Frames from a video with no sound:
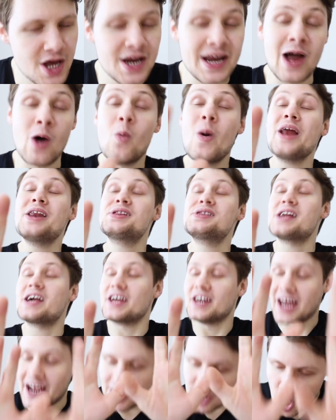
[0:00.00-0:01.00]
Now wait a
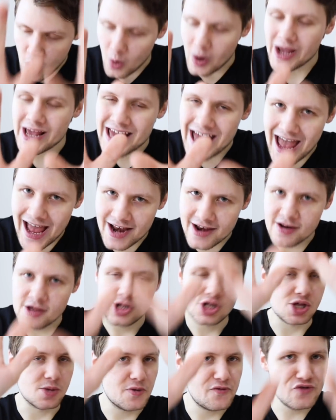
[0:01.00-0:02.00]
second, I know, again,
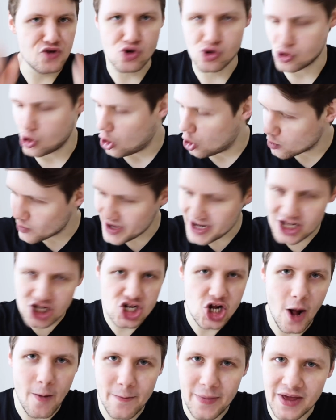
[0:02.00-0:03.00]
some of you are already
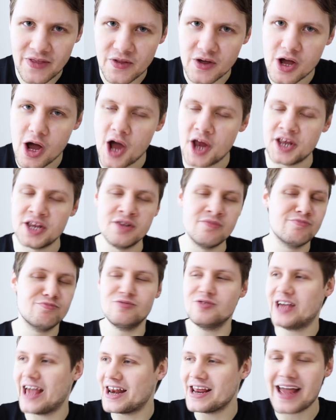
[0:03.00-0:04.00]
jumping the gun
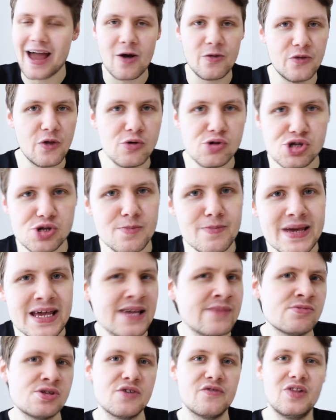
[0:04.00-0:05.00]
and getting out those
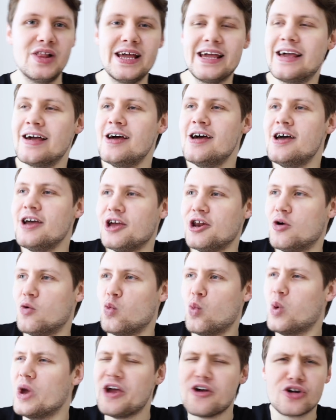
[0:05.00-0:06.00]
memes of like, you know,
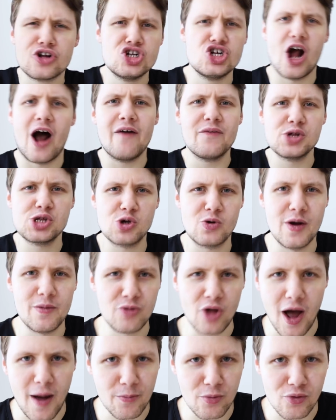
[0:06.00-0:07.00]
weird
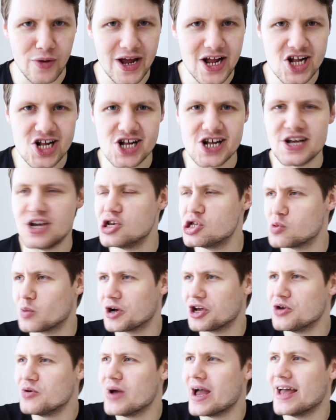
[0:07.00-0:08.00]
JavaScript operations where
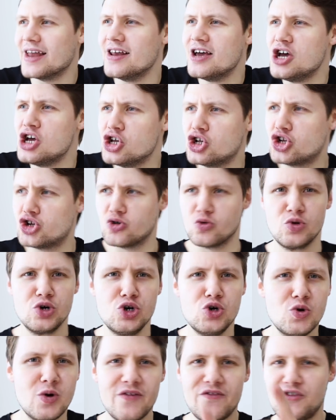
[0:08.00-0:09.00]
you get
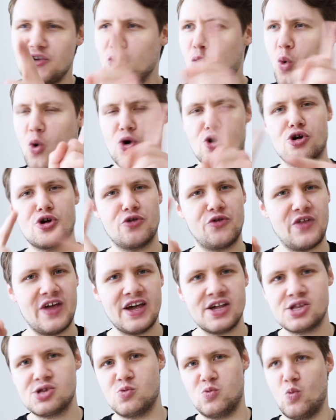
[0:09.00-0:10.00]
true if you order
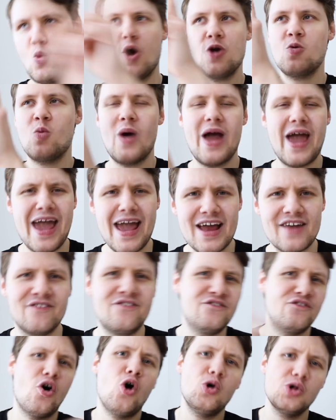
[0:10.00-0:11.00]
things one way and
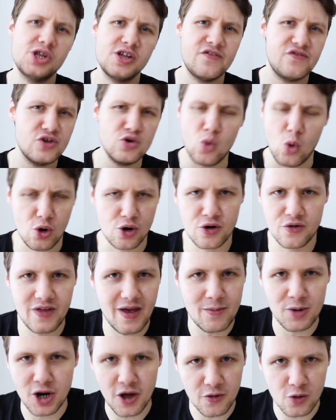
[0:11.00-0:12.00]
false if you order
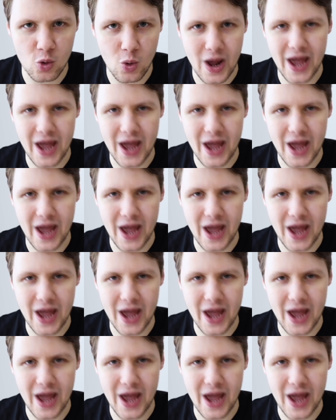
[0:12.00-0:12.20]
them another